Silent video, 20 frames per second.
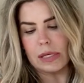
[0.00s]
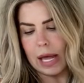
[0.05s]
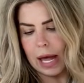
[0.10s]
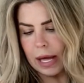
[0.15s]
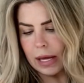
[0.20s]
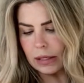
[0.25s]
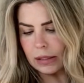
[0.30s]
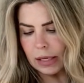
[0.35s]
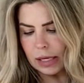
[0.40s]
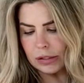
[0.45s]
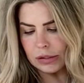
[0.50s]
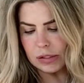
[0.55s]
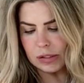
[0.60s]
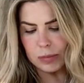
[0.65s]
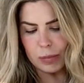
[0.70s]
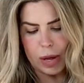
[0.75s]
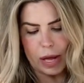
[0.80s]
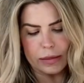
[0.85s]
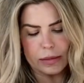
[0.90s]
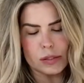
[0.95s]
yet. I
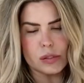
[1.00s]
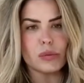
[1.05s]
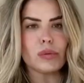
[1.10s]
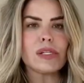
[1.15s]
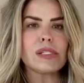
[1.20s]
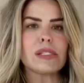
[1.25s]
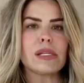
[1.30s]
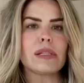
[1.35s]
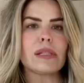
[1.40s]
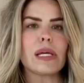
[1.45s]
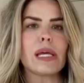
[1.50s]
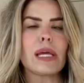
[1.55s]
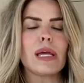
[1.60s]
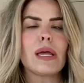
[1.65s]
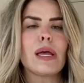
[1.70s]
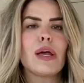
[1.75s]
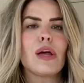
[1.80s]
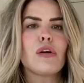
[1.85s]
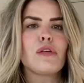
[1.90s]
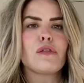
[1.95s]
just bought this recently
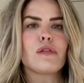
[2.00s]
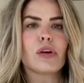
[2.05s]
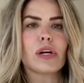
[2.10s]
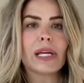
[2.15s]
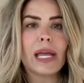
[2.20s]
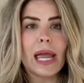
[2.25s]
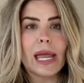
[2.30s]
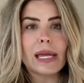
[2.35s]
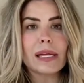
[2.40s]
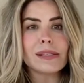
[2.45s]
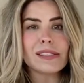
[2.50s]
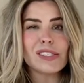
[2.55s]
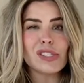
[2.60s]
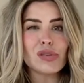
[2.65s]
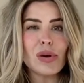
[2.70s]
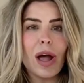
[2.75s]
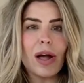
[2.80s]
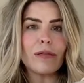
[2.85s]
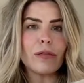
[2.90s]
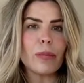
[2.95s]
for Kane's
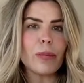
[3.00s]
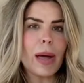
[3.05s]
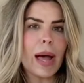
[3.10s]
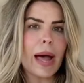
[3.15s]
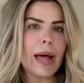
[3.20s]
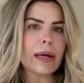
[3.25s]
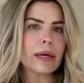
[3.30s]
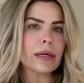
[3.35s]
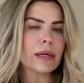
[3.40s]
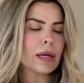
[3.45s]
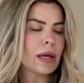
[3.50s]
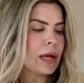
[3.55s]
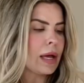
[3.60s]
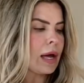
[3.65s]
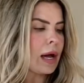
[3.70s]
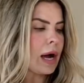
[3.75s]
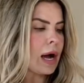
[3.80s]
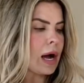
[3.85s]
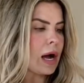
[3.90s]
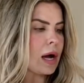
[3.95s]
travel bag.
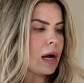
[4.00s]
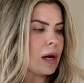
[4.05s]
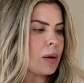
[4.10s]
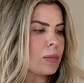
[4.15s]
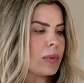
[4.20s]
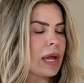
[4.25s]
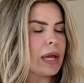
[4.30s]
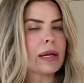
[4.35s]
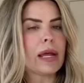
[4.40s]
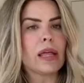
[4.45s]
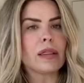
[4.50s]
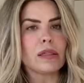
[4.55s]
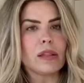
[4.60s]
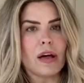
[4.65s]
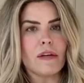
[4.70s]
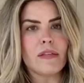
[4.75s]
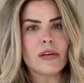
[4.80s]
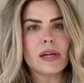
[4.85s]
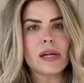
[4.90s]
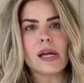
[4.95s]
And I
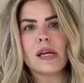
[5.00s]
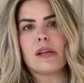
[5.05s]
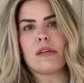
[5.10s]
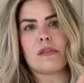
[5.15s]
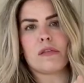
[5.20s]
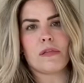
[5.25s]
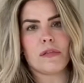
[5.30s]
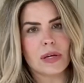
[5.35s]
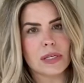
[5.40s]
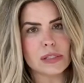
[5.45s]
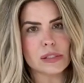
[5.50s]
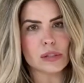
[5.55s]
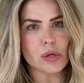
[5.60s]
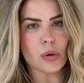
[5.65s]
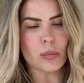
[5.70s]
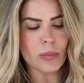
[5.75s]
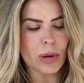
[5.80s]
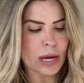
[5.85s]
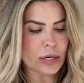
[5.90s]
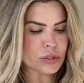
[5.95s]
love it and it fits
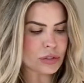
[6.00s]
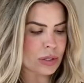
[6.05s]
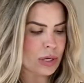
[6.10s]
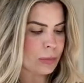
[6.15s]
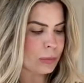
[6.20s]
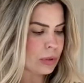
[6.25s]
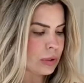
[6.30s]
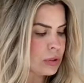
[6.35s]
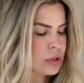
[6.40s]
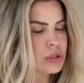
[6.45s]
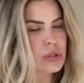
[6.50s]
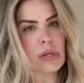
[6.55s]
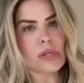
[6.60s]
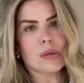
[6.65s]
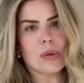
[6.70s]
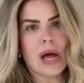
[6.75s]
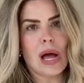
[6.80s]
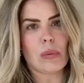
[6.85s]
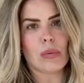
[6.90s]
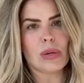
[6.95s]
so much. And I'm going to show
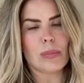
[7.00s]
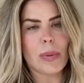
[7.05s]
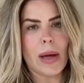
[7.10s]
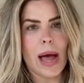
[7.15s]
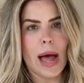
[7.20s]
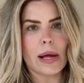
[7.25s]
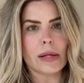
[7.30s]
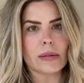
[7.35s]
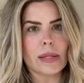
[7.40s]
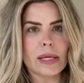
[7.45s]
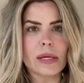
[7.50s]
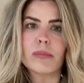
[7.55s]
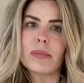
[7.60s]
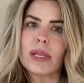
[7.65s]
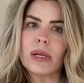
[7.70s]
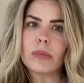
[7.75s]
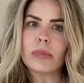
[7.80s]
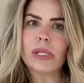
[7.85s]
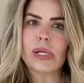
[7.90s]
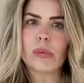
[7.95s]
you how we pack like
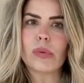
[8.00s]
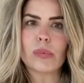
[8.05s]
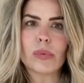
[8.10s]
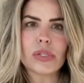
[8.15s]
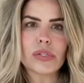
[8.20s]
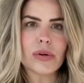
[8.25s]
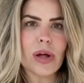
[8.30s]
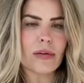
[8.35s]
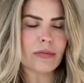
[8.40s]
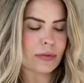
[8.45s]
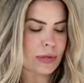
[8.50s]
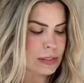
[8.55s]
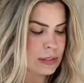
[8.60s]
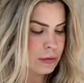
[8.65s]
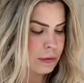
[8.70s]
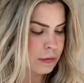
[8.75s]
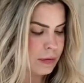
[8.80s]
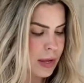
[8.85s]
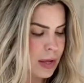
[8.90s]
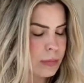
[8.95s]
minimally when we travel as
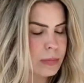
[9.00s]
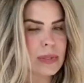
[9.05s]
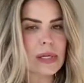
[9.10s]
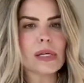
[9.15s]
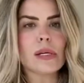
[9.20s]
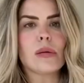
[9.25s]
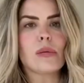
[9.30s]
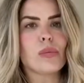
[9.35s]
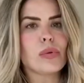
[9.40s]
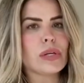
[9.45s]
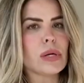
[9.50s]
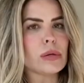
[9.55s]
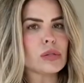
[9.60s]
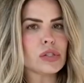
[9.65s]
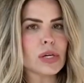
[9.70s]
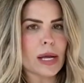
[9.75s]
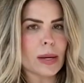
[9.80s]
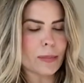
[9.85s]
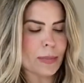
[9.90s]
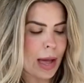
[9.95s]
a family. We don't
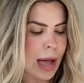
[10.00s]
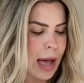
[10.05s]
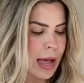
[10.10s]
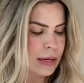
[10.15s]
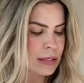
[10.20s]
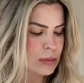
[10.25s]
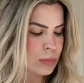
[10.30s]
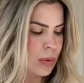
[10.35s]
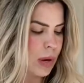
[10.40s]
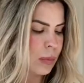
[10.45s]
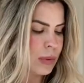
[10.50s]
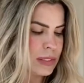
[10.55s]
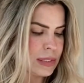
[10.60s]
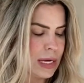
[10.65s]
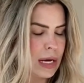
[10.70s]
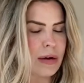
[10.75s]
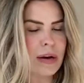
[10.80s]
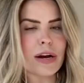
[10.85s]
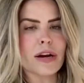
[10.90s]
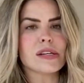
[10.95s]
check bags. We always
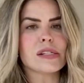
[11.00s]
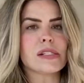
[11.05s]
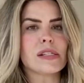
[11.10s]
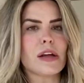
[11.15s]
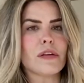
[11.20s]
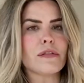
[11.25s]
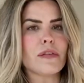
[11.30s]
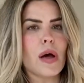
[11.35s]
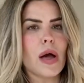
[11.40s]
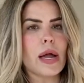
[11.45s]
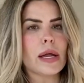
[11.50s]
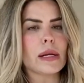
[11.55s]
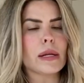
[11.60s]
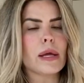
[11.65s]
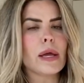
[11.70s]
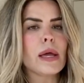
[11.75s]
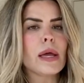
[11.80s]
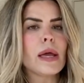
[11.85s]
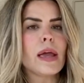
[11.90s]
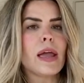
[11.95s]
carry our stuff on.
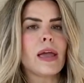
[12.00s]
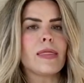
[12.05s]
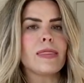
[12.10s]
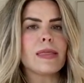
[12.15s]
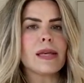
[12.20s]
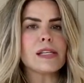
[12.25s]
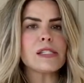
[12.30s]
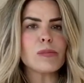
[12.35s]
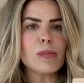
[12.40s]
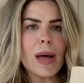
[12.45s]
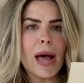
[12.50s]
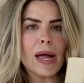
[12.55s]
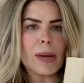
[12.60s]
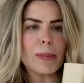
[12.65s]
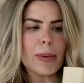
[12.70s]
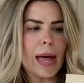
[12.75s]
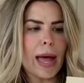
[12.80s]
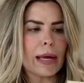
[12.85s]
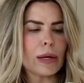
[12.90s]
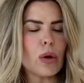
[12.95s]
And this
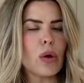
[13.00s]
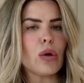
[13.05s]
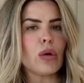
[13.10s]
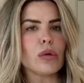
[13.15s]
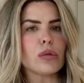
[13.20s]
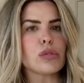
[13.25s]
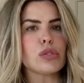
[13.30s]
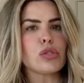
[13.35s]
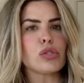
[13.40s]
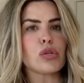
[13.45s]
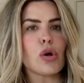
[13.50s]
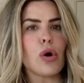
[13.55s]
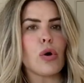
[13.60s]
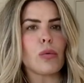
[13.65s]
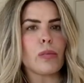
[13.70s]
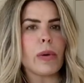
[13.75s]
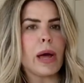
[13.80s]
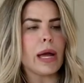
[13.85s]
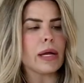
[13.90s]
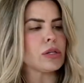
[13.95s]
backpack holds so
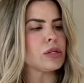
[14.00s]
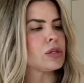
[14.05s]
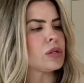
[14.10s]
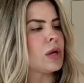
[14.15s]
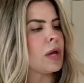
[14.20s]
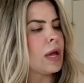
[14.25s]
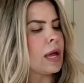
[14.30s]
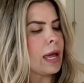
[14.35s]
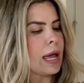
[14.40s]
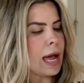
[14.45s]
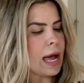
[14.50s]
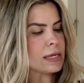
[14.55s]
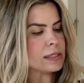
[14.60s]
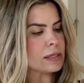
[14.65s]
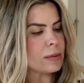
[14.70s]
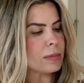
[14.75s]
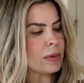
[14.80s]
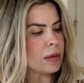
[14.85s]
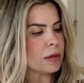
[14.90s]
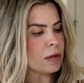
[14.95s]
much. It has
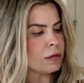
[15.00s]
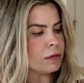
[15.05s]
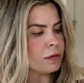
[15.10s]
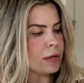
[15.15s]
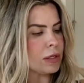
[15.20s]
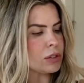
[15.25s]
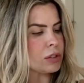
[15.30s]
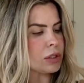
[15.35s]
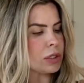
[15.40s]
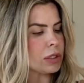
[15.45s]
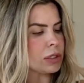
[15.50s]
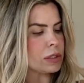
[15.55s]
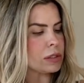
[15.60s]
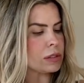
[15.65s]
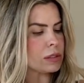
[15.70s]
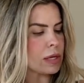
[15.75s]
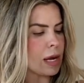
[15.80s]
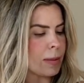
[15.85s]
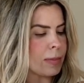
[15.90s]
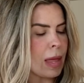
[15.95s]
a million
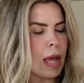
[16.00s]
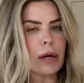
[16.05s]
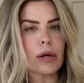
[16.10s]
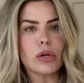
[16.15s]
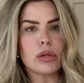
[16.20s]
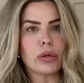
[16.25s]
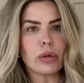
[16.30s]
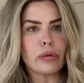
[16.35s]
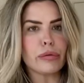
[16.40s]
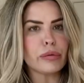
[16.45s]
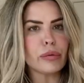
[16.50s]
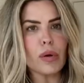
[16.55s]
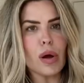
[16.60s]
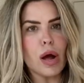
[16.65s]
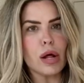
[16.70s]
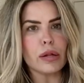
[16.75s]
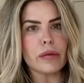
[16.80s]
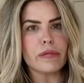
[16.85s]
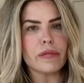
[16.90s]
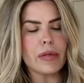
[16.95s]
features. I'm not going to go through
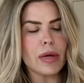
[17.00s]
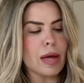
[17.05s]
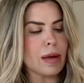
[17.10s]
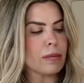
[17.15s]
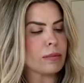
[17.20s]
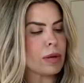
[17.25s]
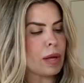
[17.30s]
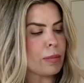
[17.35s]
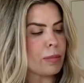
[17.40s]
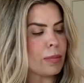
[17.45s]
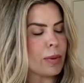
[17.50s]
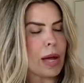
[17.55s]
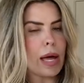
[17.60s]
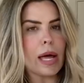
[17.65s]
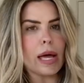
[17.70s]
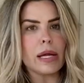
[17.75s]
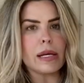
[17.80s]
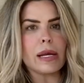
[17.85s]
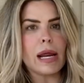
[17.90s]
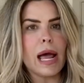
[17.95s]
all of them,
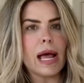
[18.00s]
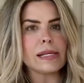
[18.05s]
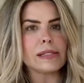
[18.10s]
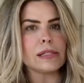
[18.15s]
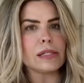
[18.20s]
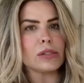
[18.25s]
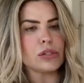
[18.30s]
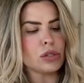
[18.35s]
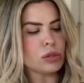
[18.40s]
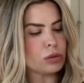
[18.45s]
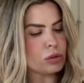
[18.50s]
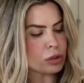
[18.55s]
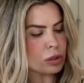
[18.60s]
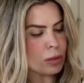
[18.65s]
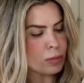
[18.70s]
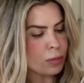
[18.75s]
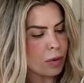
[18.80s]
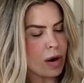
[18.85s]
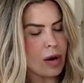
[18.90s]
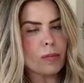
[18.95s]
but it has this huge
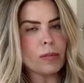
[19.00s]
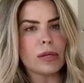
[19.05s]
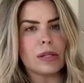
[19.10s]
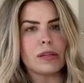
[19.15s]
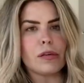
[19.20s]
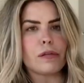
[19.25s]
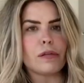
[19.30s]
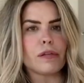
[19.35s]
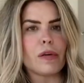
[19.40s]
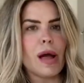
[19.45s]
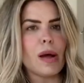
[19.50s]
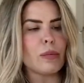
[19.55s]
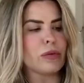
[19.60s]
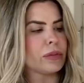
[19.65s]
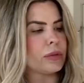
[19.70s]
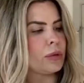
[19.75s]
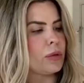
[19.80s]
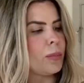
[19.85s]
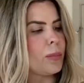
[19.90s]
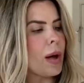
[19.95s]
compartment in the front
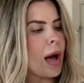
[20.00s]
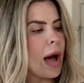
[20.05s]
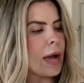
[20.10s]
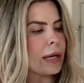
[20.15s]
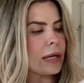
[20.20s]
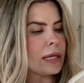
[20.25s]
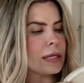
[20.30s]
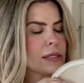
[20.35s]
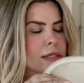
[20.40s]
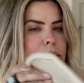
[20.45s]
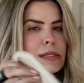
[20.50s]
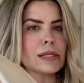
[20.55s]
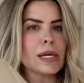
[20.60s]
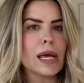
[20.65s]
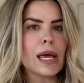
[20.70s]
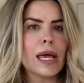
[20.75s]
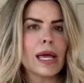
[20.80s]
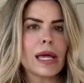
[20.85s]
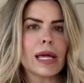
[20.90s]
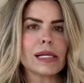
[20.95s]
with little pockets.
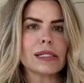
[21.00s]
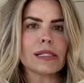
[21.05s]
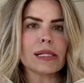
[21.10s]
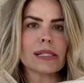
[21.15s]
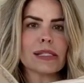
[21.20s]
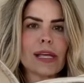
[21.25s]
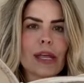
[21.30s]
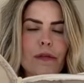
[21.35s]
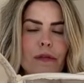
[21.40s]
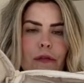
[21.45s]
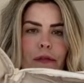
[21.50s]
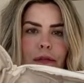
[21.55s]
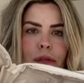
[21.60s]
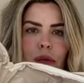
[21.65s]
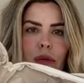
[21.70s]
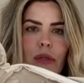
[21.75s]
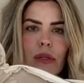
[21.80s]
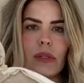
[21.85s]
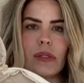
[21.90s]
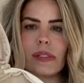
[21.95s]
It does a
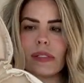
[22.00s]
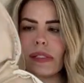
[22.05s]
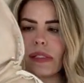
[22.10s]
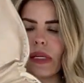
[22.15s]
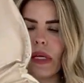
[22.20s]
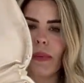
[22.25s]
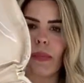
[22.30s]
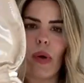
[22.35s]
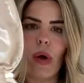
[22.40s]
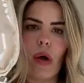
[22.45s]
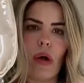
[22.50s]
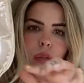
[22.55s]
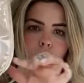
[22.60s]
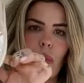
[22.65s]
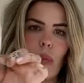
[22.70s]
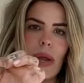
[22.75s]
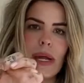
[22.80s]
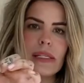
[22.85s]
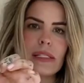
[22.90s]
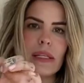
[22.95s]
full zip all the
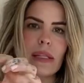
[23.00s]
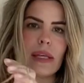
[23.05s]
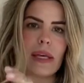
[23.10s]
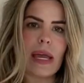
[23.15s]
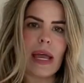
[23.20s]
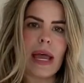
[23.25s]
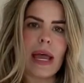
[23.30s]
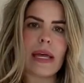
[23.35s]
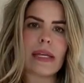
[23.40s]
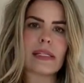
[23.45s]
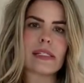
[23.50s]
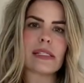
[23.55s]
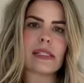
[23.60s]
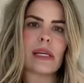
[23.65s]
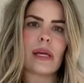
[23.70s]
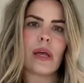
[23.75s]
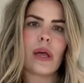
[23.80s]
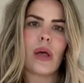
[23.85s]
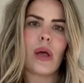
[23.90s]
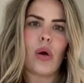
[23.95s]
way to the end
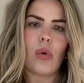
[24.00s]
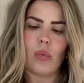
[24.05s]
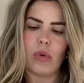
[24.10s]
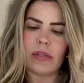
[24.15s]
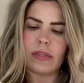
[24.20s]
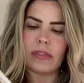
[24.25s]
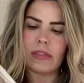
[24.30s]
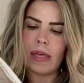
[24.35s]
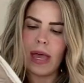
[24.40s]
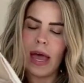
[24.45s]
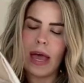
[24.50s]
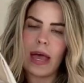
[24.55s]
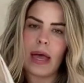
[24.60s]
with